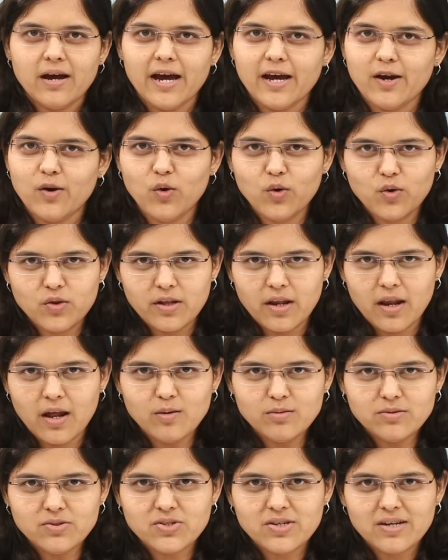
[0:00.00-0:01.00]
I go to the
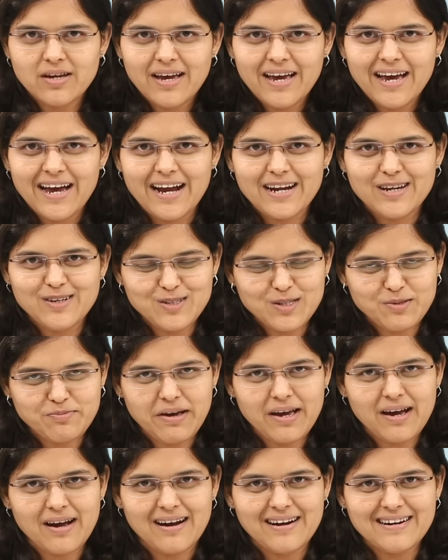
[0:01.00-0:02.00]
lounge and use
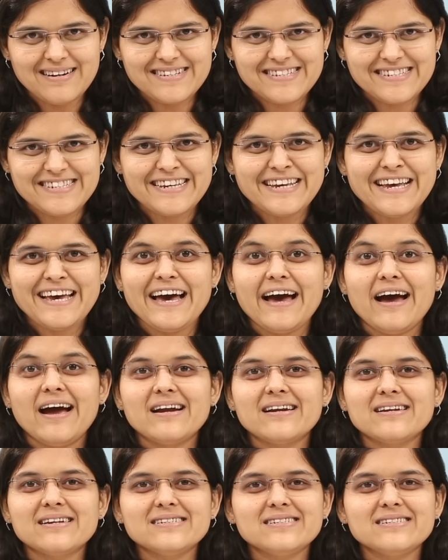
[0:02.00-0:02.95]
my cards, and